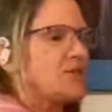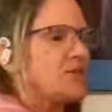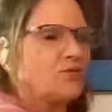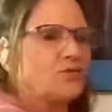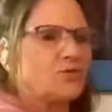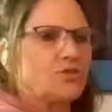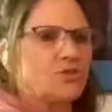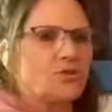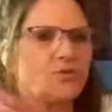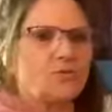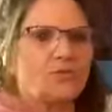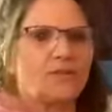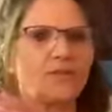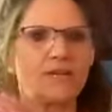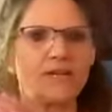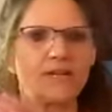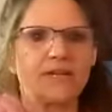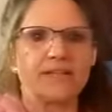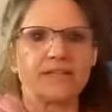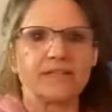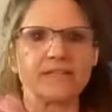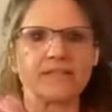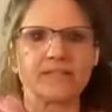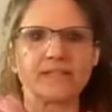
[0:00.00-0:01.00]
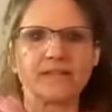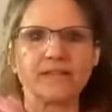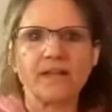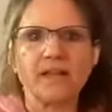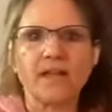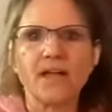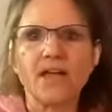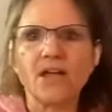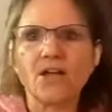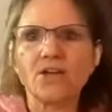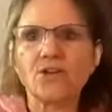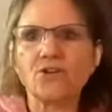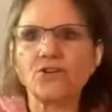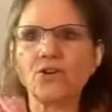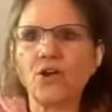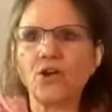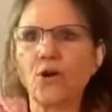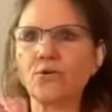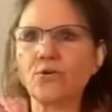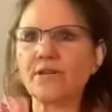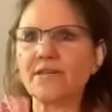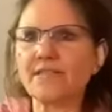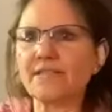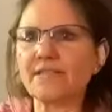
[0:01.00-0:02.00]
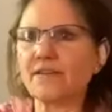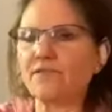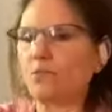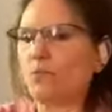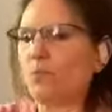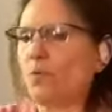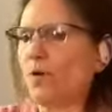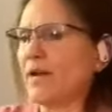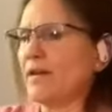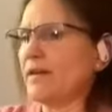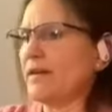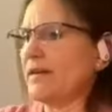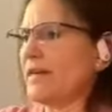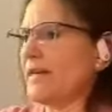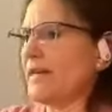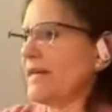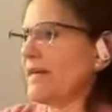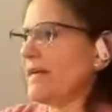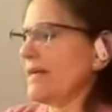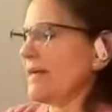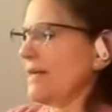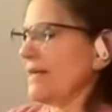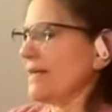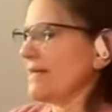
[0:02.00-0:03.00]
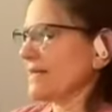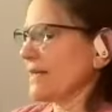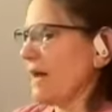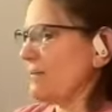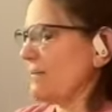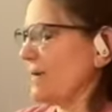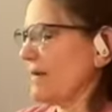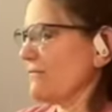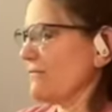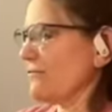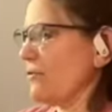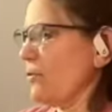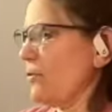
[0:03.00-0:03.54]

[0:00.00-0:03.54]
you do this, notice if one knee is coming